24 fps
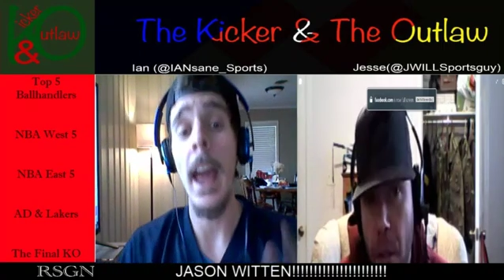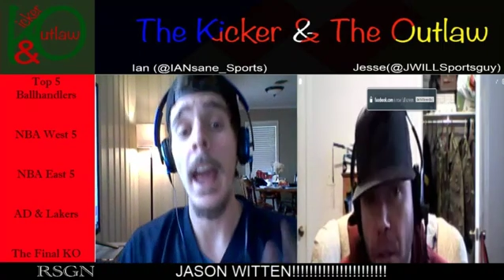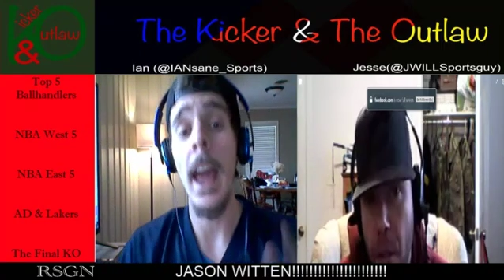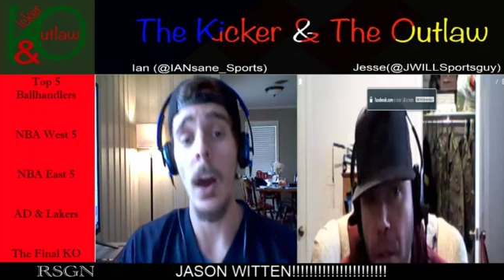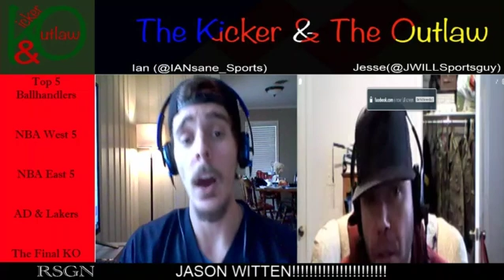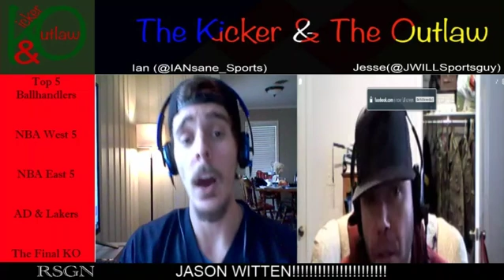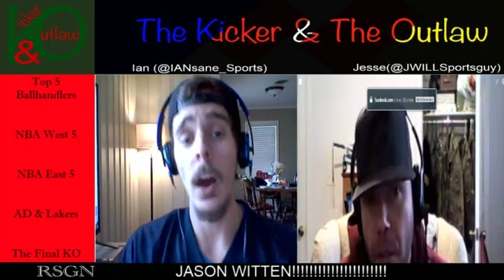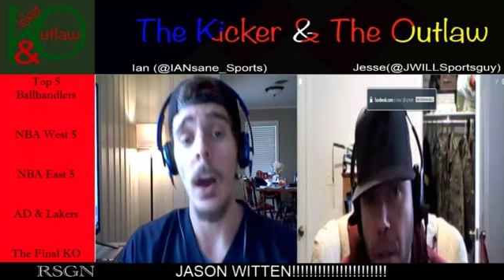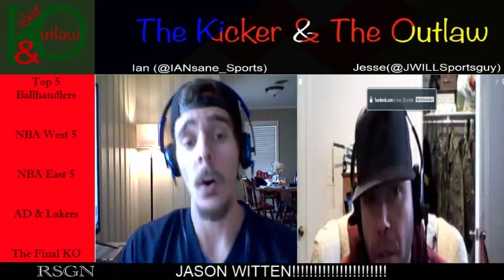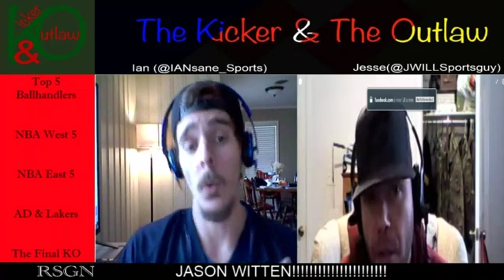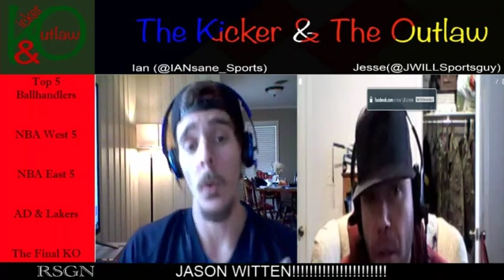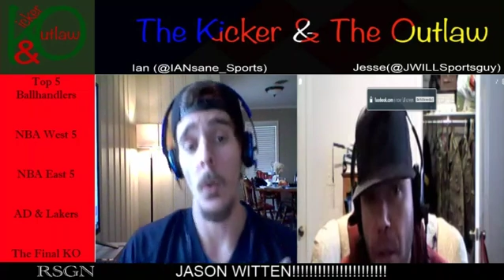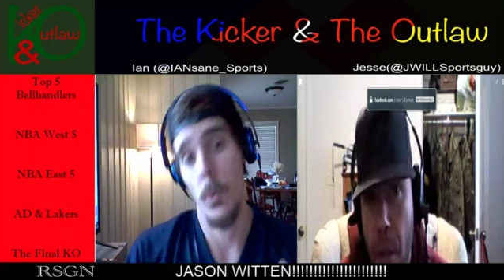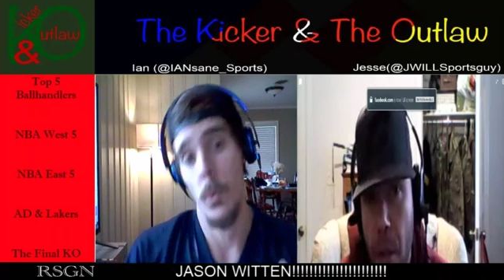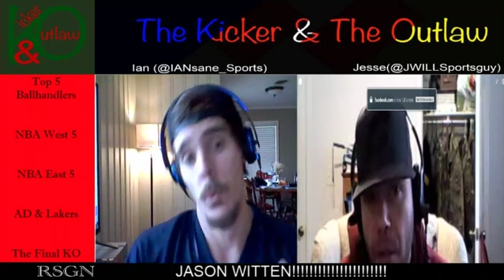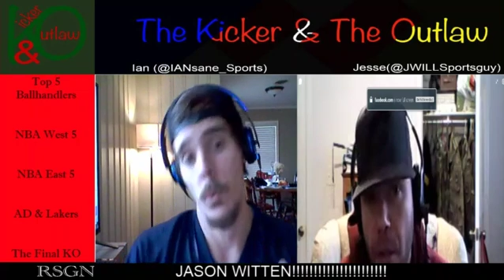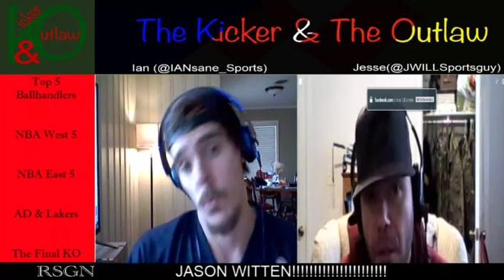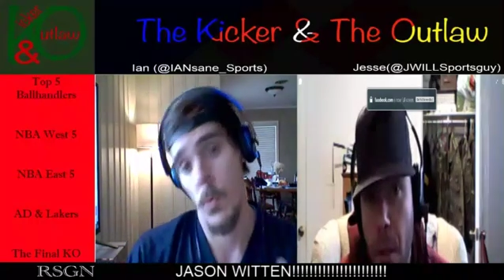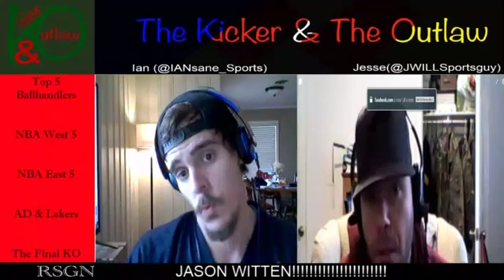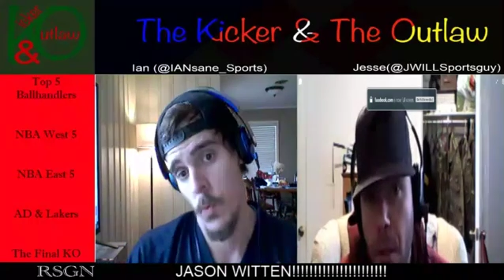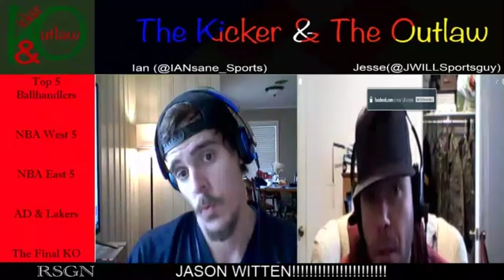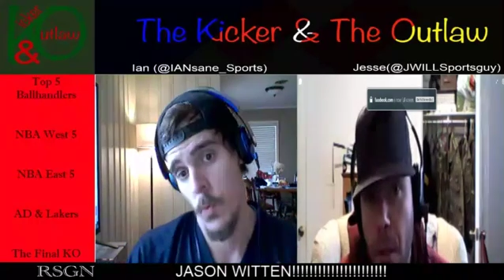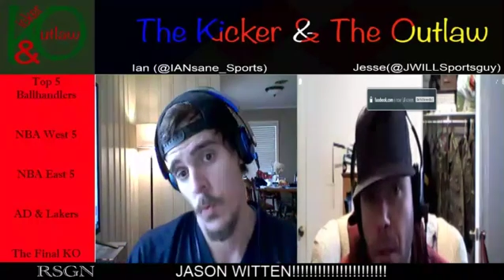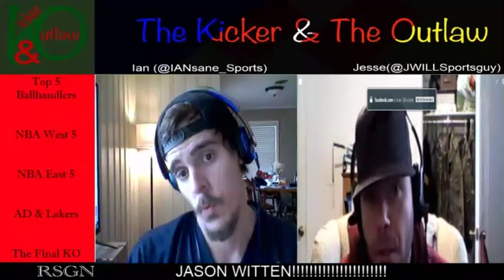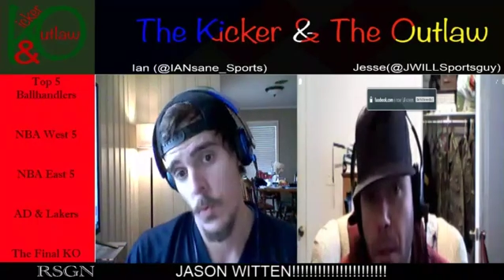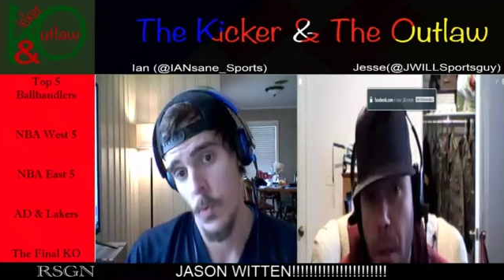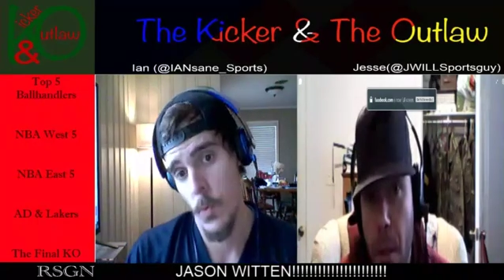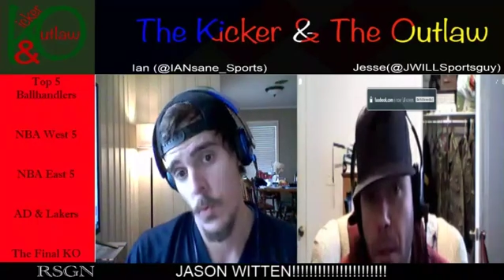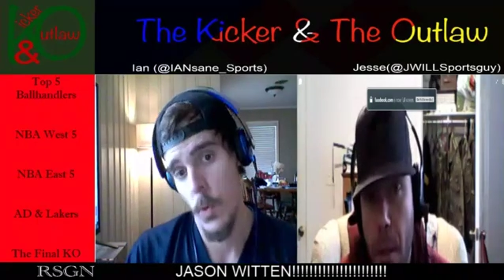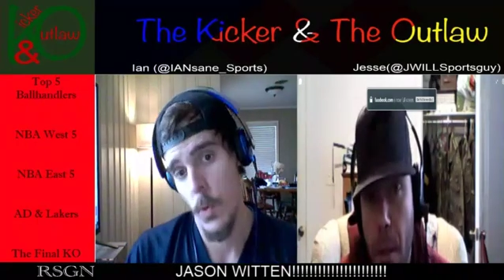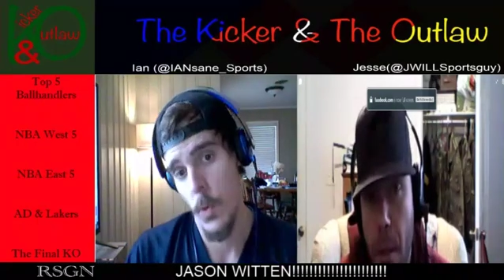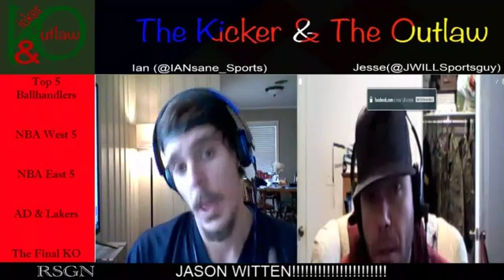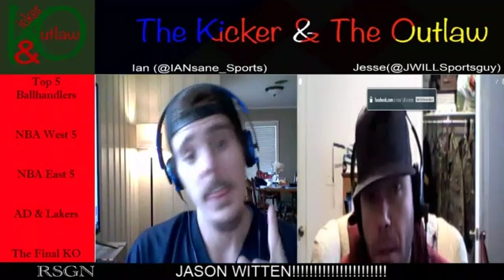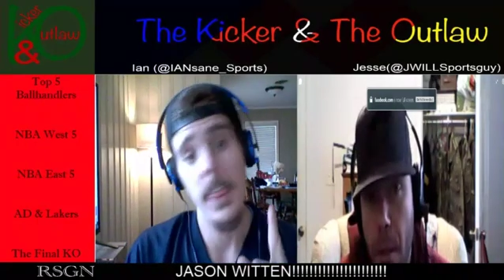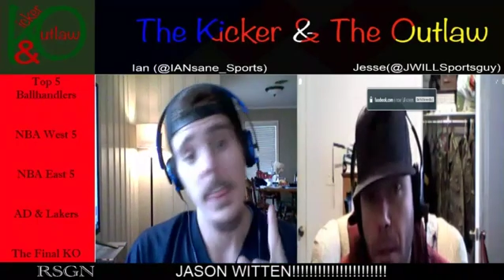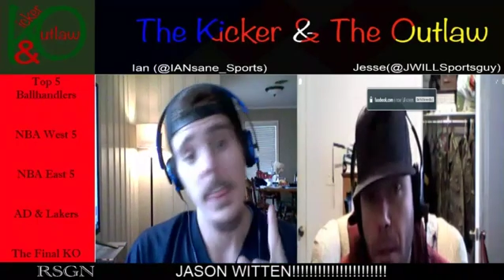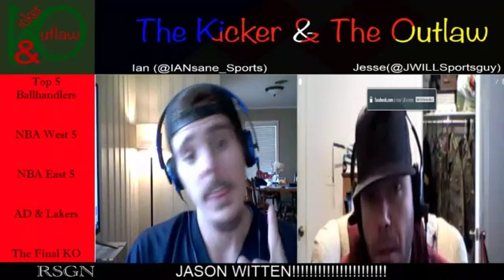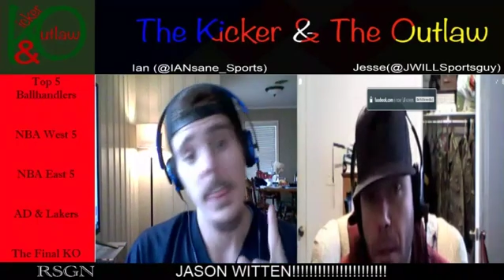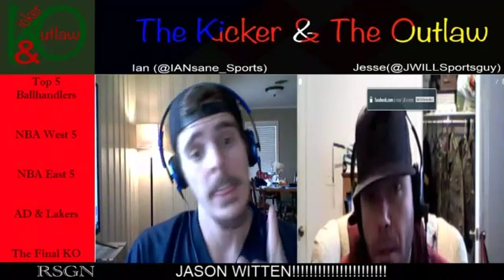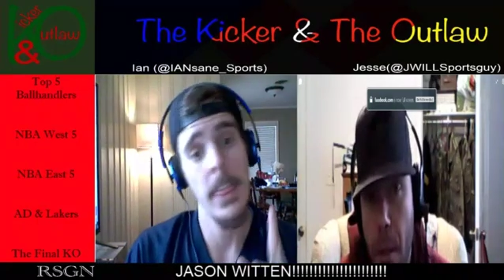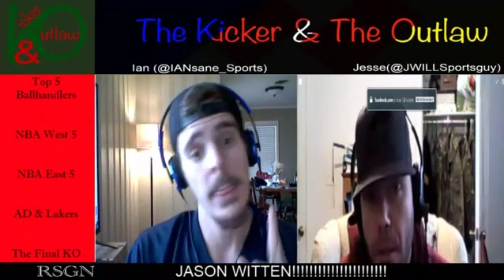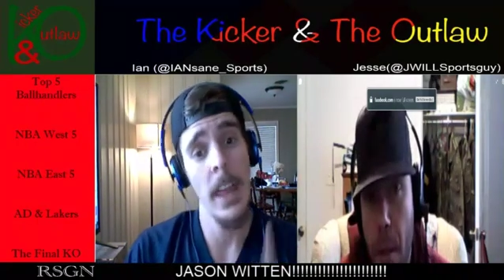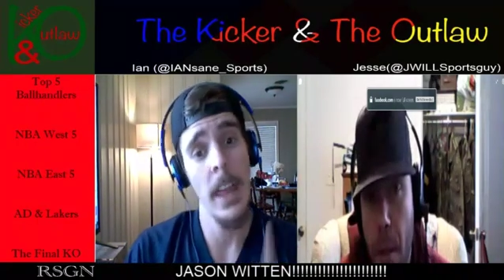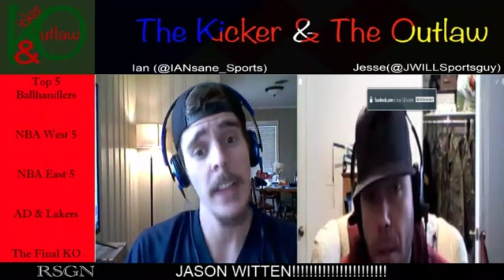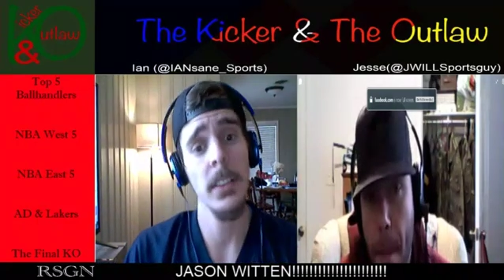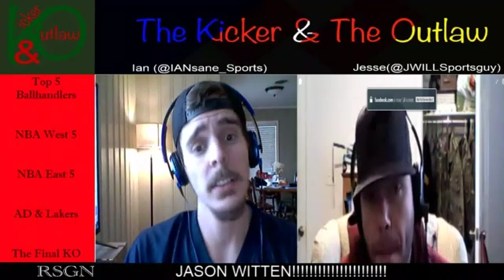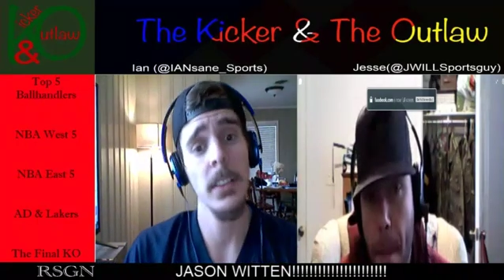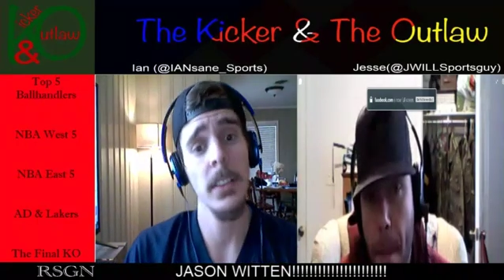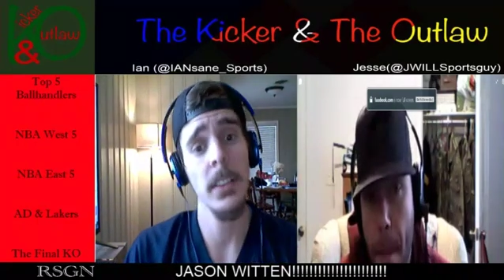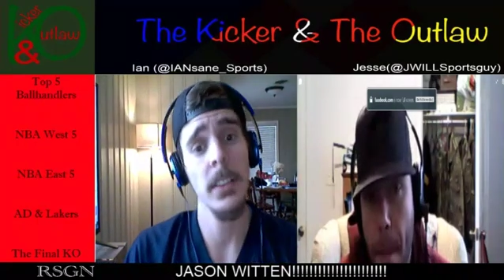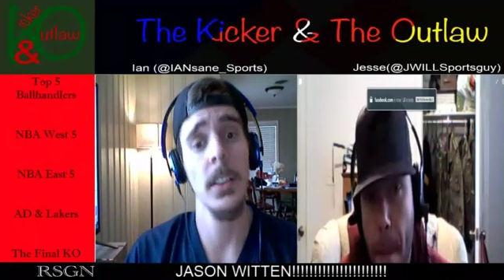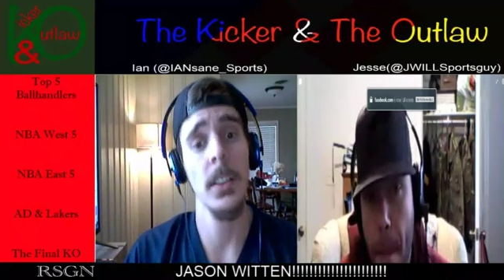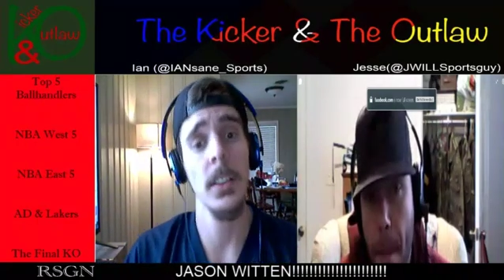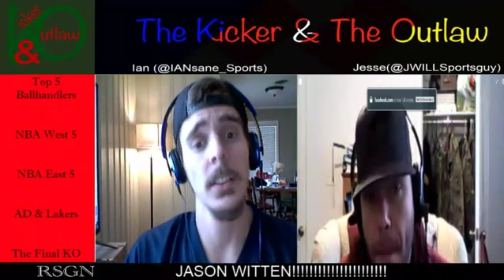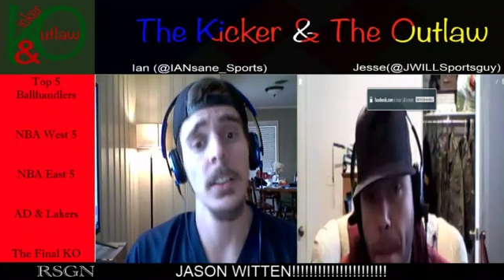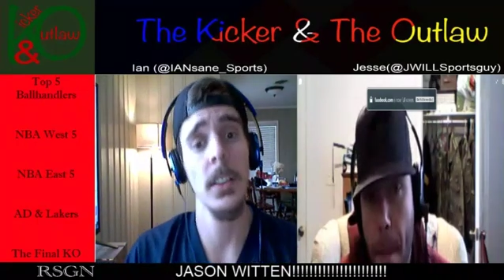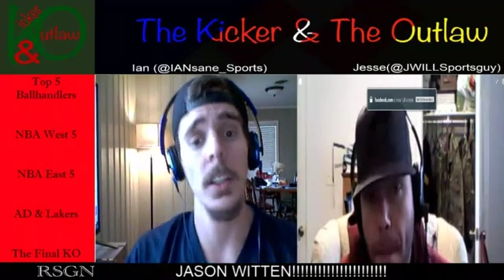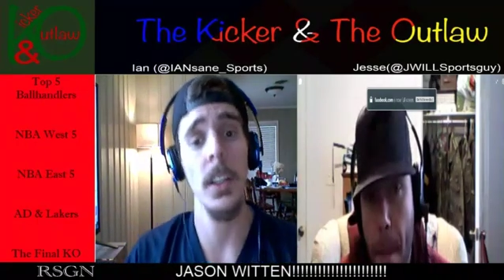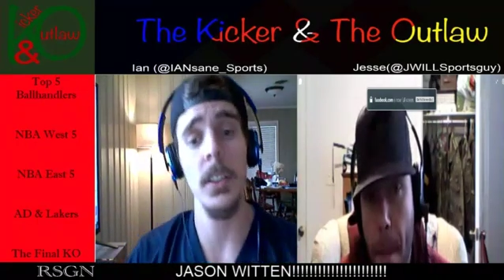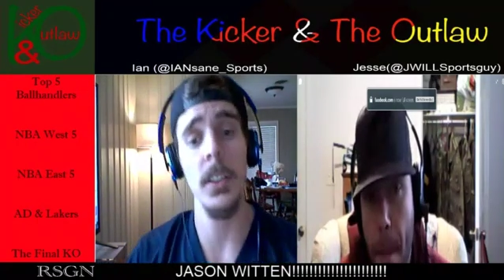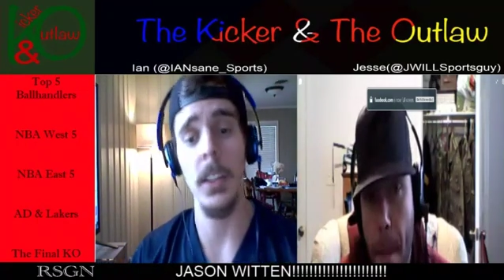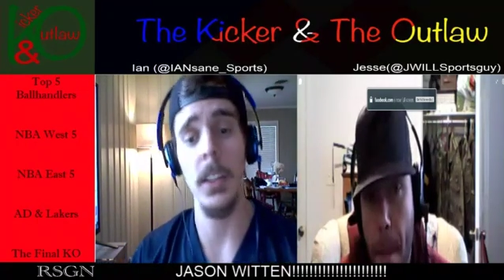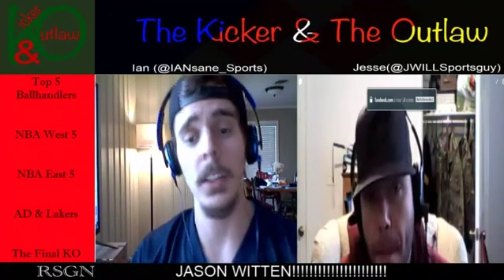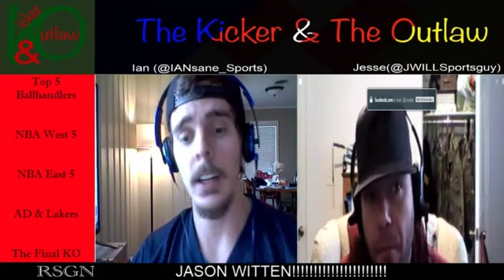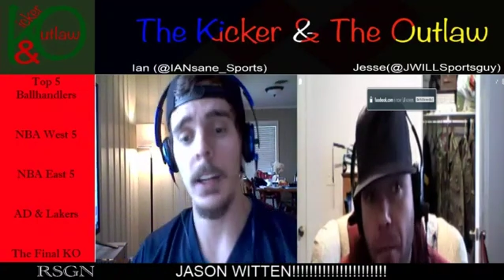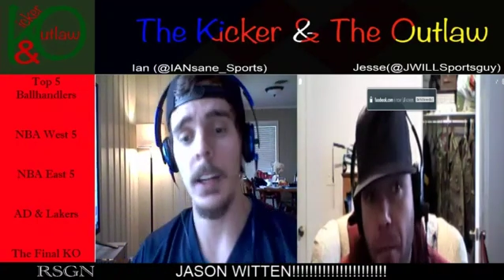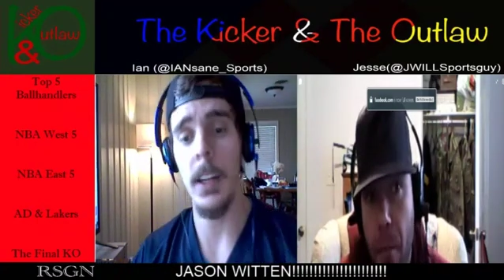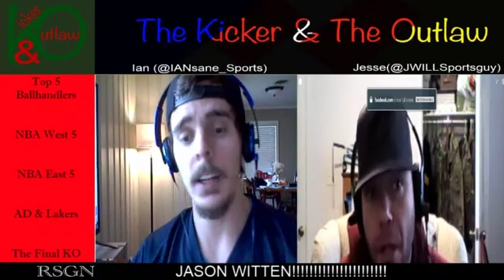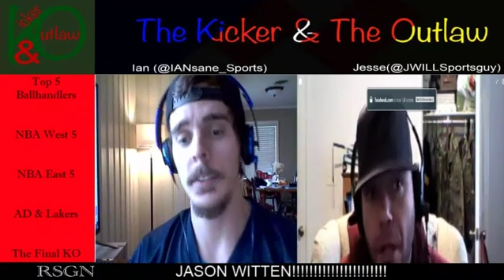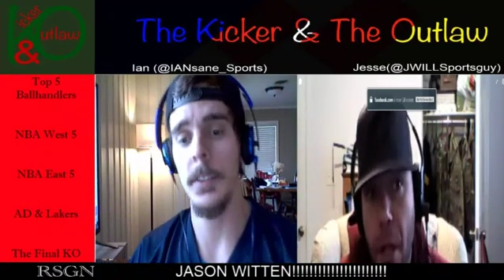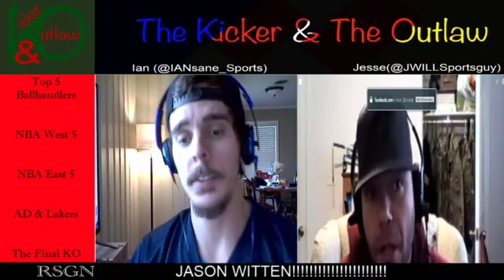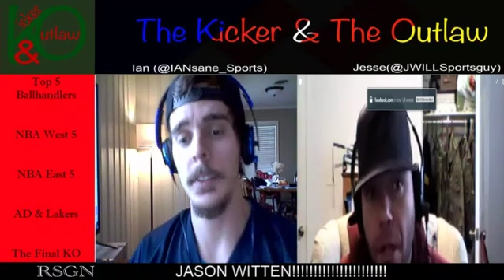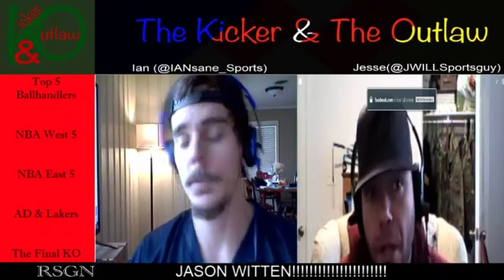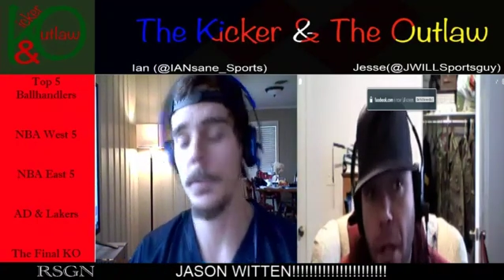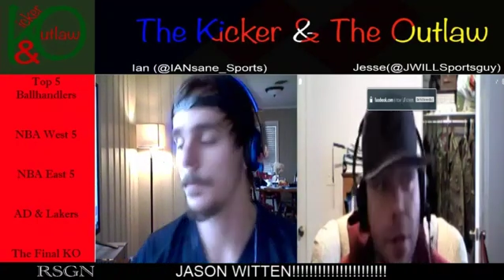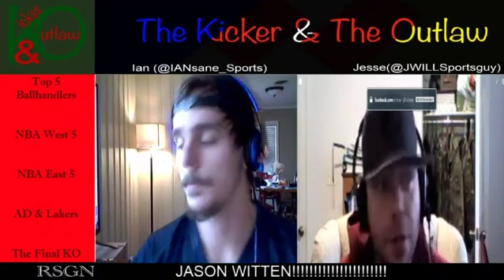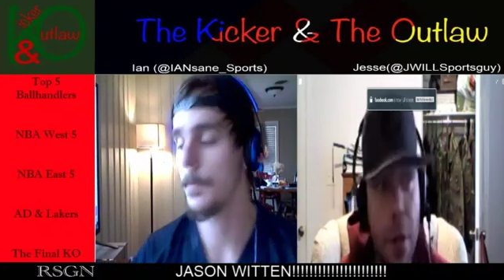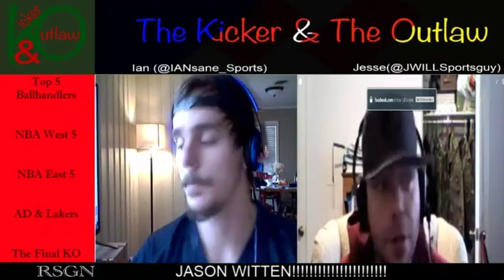Now, that's a discussion.